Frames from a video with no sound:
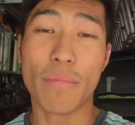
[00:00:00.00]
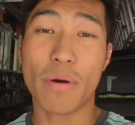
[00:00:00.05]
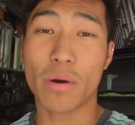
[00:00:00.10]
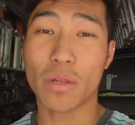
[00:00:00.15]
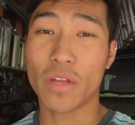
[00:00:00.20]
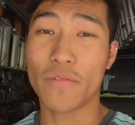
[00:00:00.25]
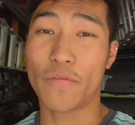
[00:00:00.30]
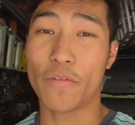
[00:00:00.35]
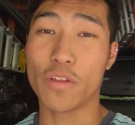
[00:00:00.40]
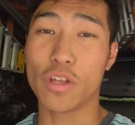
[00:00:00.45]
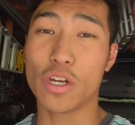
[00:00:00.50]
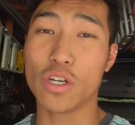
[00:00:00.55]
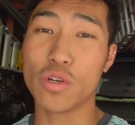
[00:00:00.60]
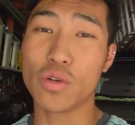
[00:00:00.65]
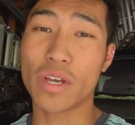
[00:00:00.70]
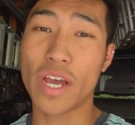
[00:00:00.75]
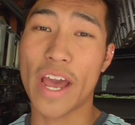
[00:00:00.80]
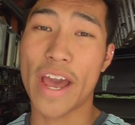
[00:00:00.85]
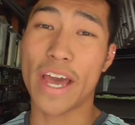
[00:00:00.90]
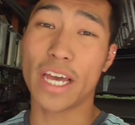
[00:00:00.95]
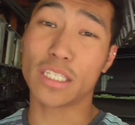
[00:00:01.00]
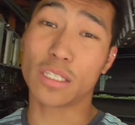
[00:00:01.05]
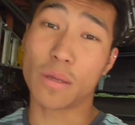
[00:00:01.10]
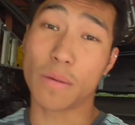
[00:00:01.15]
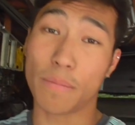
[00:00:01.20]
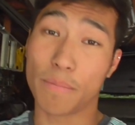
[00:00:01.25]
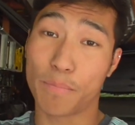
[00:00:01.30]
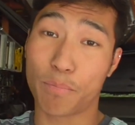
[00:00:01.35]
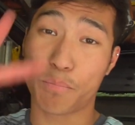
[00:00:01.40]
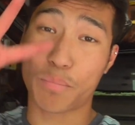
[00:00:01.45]
But without further ado, guys,
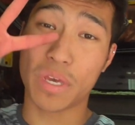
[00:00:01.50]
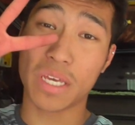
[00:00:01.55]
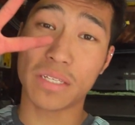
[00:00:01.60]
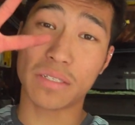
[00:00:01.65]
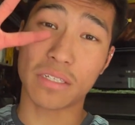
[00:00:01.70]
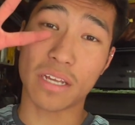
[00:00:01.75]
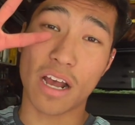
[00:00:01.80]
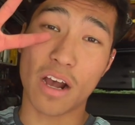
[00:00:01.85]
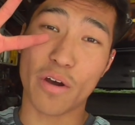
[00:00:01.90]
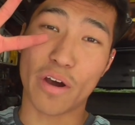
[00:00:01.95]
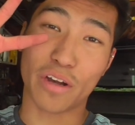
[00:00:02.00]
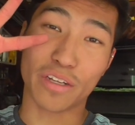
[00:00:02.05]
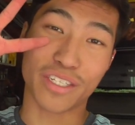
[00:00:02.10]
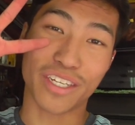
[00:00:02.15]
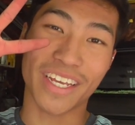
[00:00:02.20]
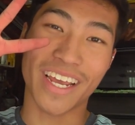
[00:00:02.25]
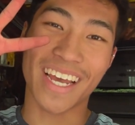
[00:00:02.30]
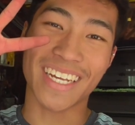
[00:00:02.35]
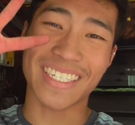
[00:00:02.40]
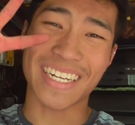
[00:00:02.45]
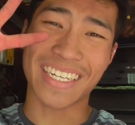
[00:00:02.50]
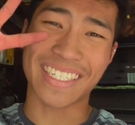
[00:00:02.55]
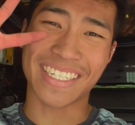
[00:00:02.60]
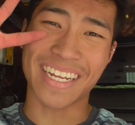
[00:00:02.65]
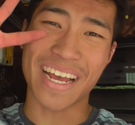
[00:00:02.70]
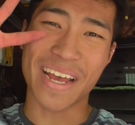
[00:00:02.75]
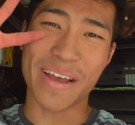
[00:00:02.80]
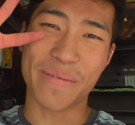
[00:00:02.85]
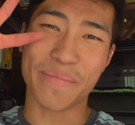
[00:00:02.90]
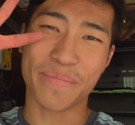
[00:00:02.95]
peace out. I'll see you guys
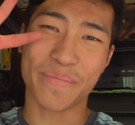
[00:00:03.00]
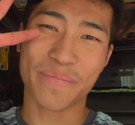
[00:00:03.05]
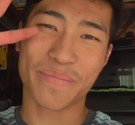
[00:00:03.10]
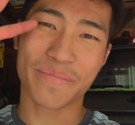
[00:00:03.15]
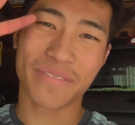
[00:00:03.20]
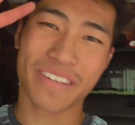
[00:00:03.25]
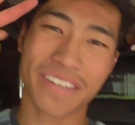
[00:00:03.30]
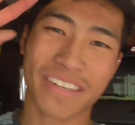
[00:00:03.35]
next time.